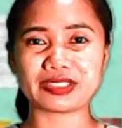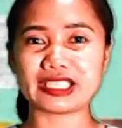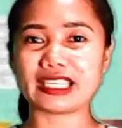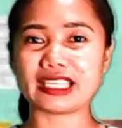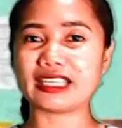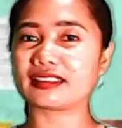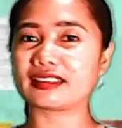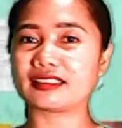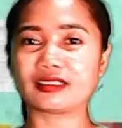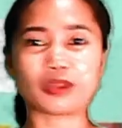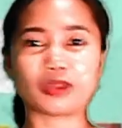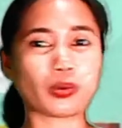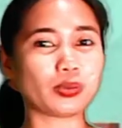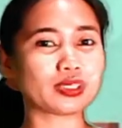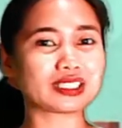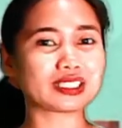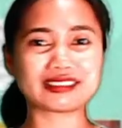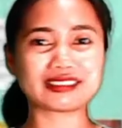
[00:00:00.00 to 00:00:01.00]
It
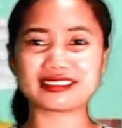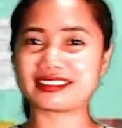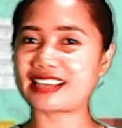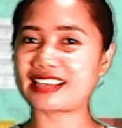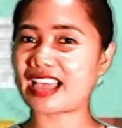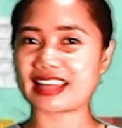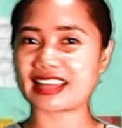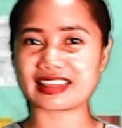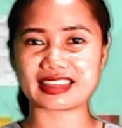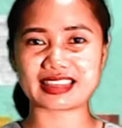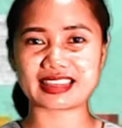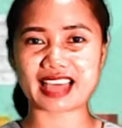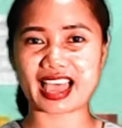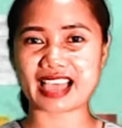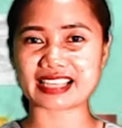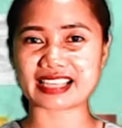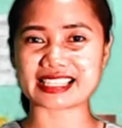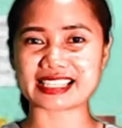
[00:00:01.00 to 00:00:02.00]
don't get the
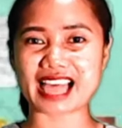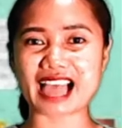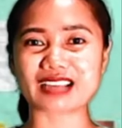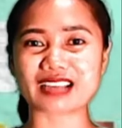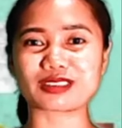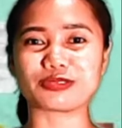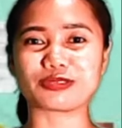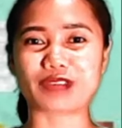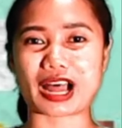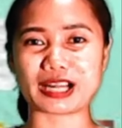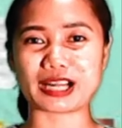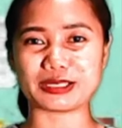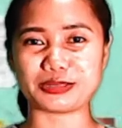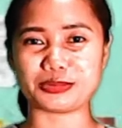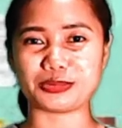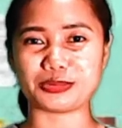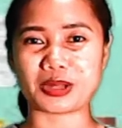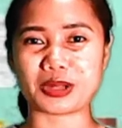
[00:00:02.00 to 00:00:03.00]
exact value.